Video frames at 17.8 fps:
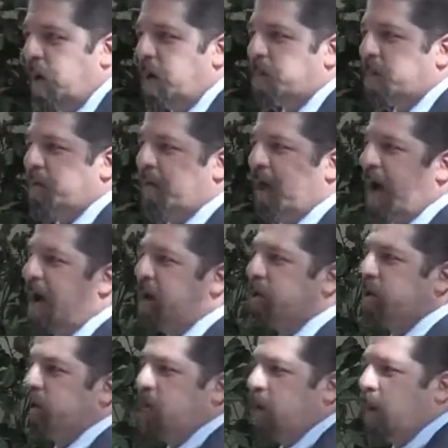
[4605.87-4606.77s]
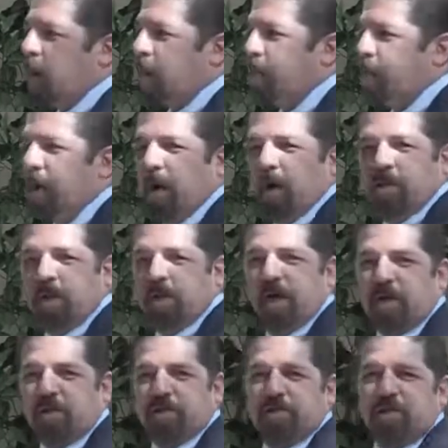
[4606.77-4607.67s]
But the angel of the Lord appears and
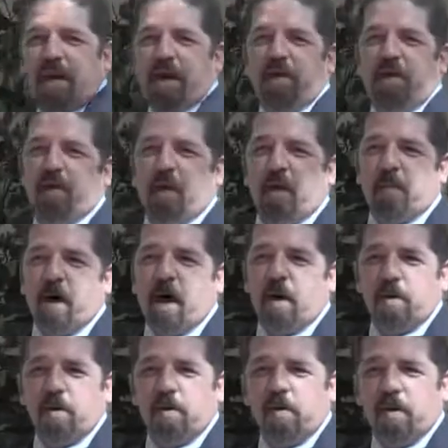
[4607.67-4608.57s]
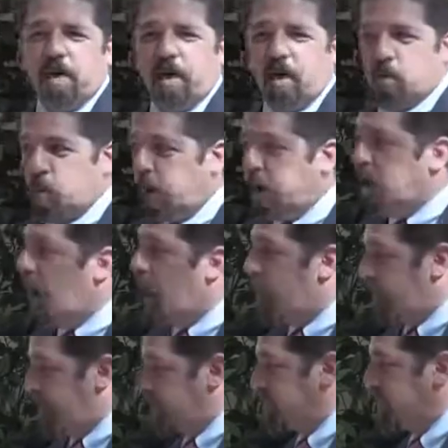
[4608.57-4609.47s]
doesn't say anything about who he is. We know
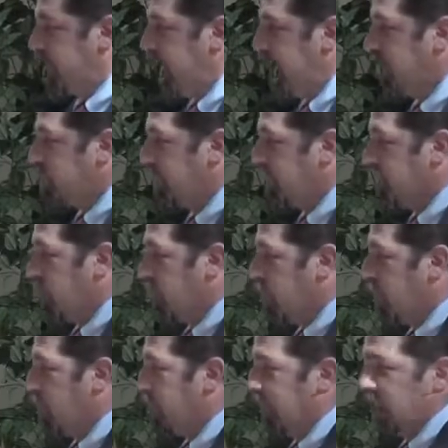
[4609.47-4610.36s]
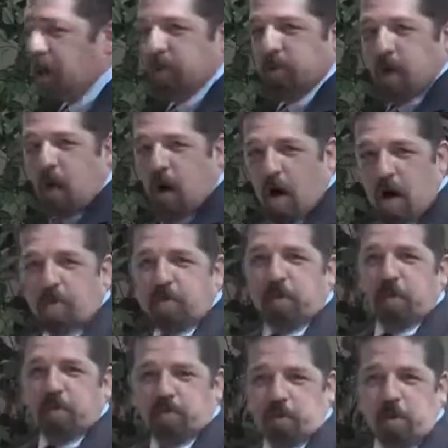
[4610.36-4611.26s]
that it's the angel of the Lord because the
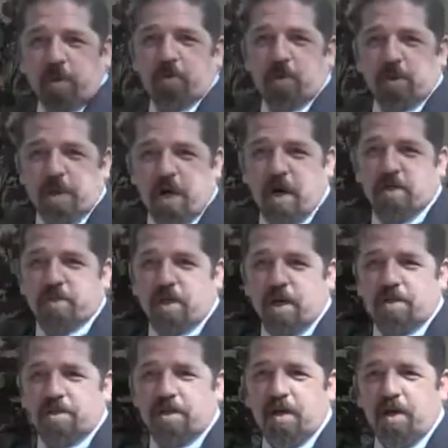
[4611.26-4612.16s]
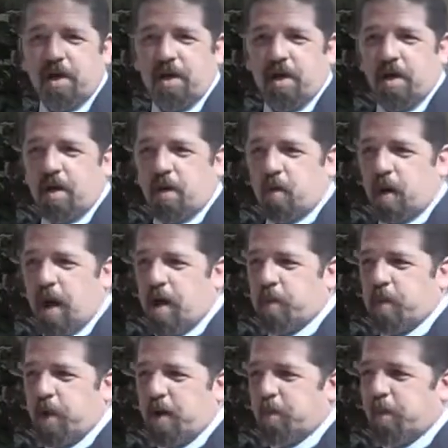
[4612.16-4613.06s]
author of Scripture tells us,
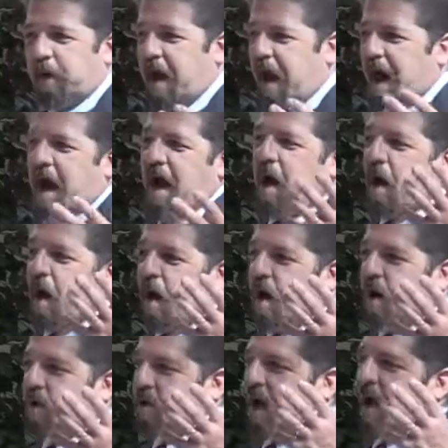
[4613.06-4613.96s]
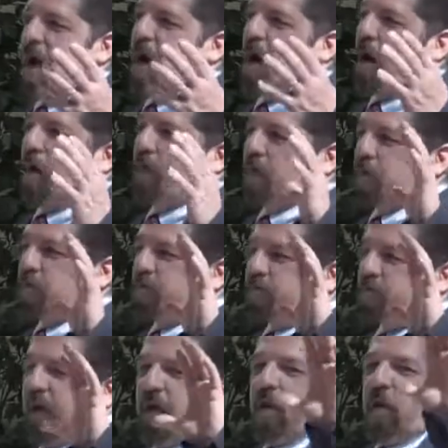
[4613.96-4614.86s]
right? But to Hagar, this
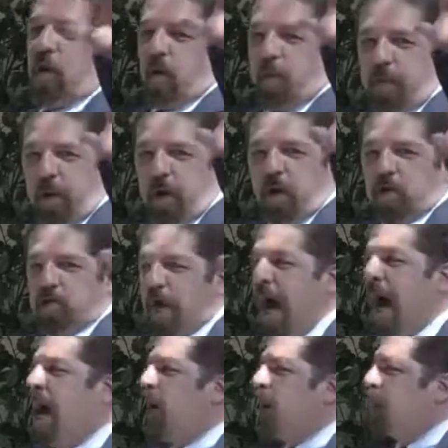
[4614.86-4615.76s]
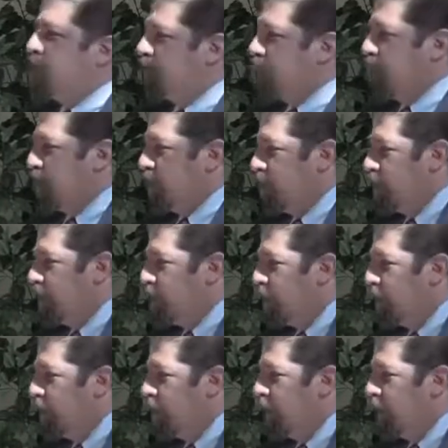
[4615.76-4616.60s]
figure appears out of the blue.